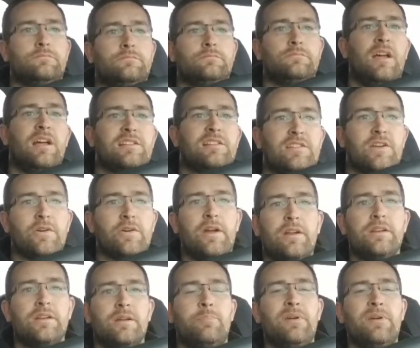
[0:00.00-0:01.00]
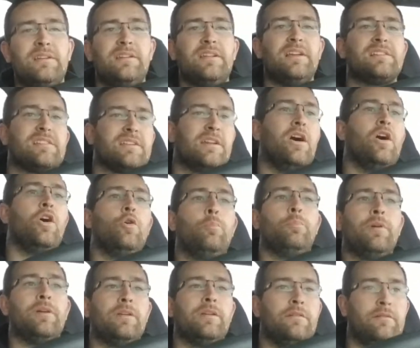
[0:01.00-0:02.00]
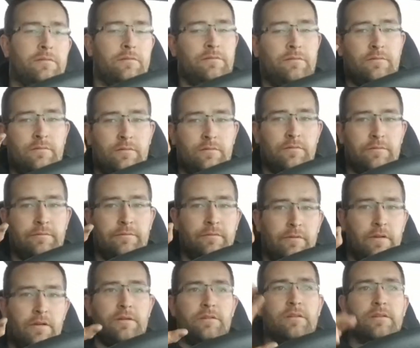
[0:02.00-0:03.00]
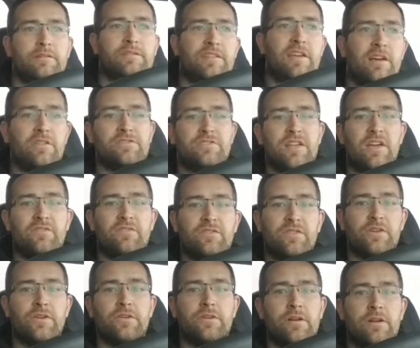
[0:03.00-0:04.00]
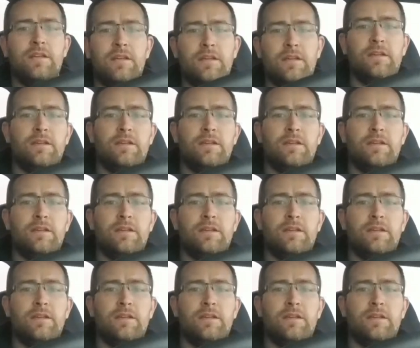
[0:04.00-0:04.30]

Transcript: That's alright. The pit doesn't open until 7:30.